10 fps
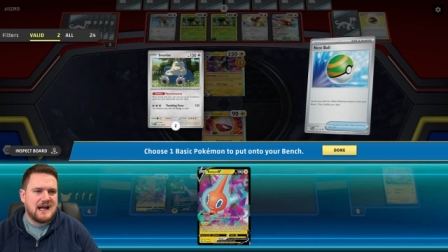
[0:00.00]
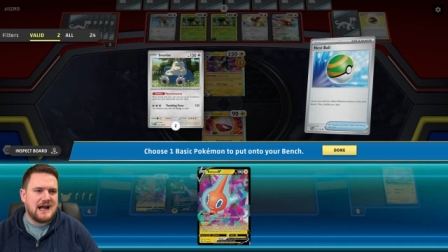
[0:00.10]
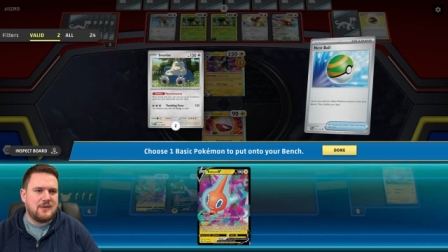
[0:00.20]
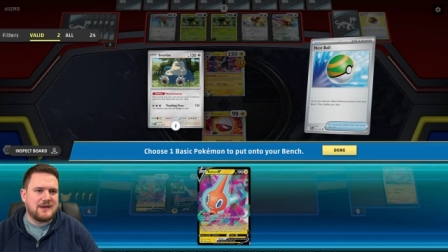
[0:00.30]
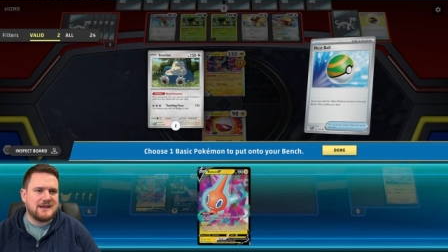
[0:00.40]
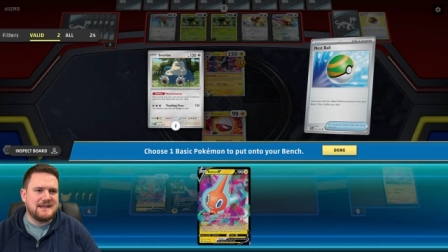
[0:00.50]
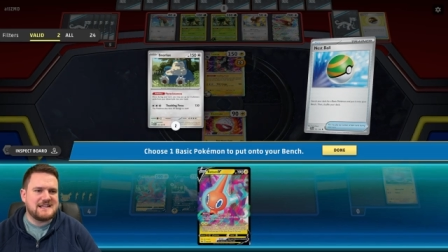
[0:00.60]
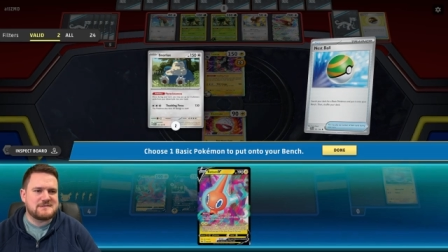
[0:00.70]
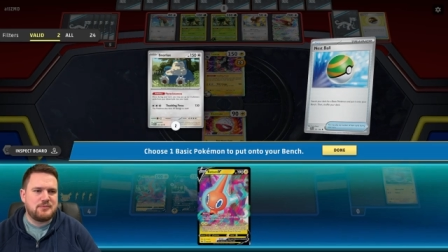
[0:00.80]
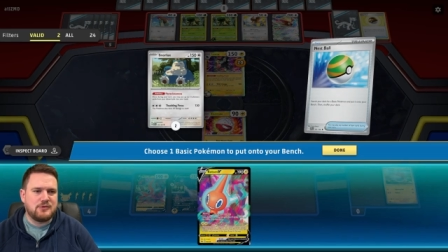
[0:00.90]
Uh, we're going to
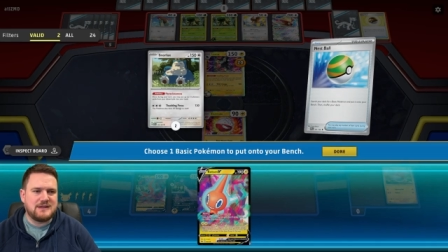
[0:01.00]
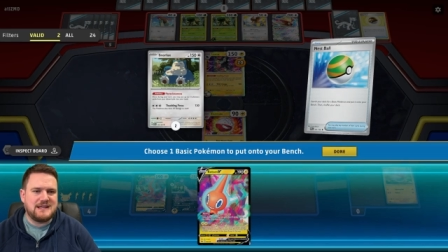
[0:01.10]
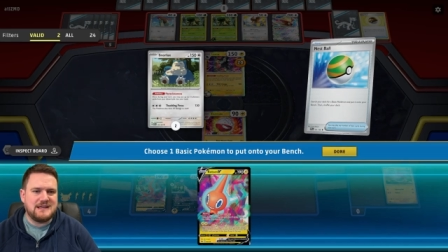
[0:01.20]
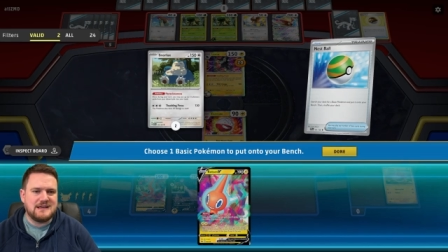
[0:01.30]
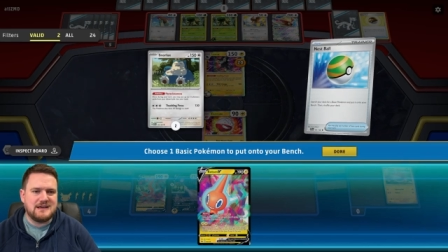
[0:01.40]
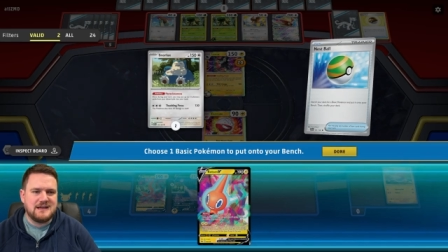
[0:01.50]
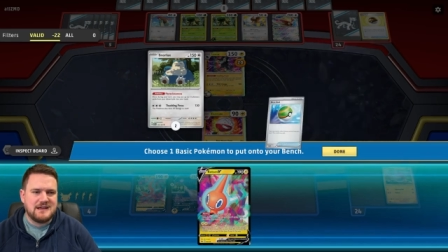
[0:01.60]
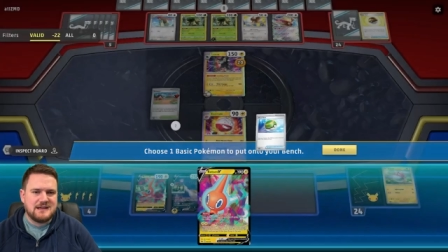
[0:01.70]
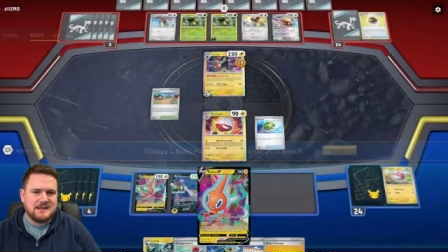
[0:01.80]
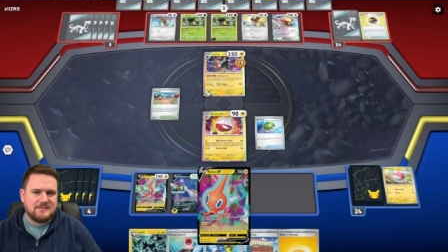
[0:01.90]
nest ball here.
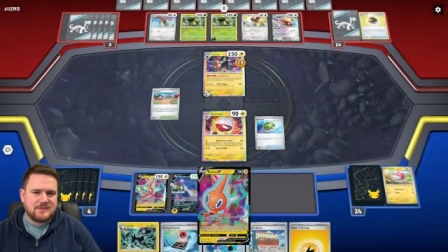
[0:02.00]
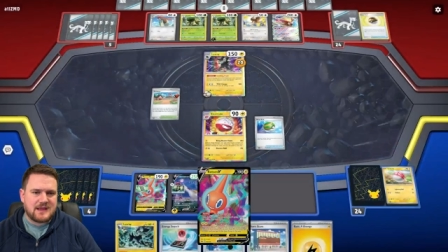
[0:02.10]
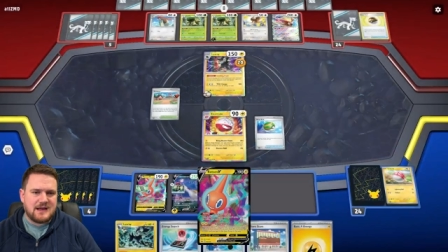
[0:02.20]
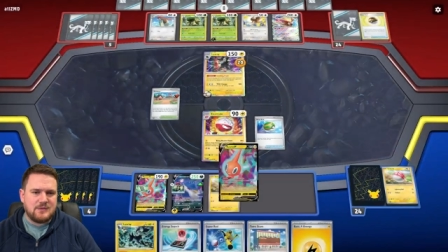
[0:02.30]
Uh,